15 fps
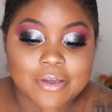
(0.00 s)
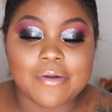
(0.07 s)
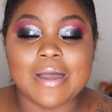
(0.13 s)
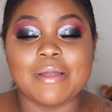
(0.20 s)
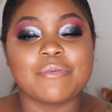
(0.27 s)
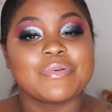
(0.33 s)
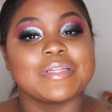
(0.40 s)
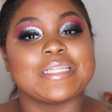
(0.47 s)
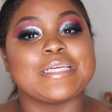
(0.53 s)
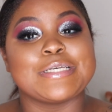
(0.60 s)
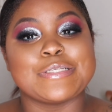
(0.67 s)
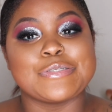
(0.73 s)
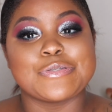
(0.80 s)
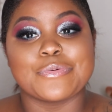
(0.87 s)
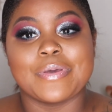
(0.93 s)
I really
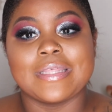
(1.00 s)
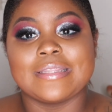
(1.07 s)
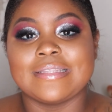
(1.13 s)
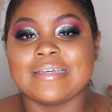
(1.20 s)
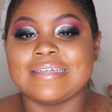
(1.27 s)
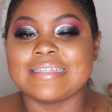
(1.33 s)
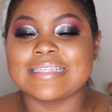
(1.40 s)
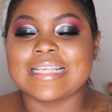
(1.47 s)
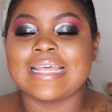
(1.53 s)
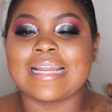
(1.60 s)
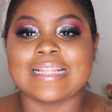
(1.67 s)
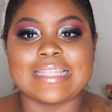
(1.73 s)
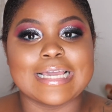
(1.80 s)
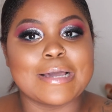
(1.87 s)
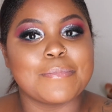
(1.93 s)
enjoyed this, and
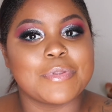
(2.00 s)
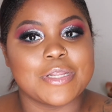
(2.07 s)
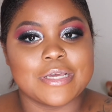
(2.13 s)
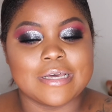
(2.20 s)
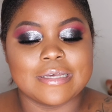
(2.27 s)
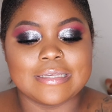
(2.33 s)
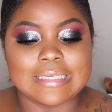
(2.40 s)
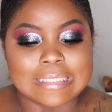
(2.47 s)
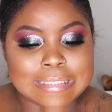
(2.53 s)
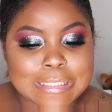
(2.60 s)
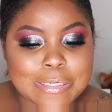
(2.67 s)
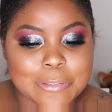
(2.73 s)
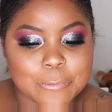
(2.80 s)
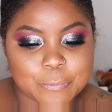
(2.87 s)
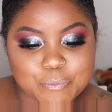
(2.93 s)
I think I'm gonna, you
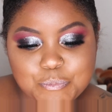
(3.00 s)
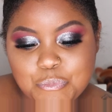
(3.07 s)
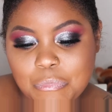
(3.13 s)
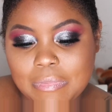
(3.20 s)
know,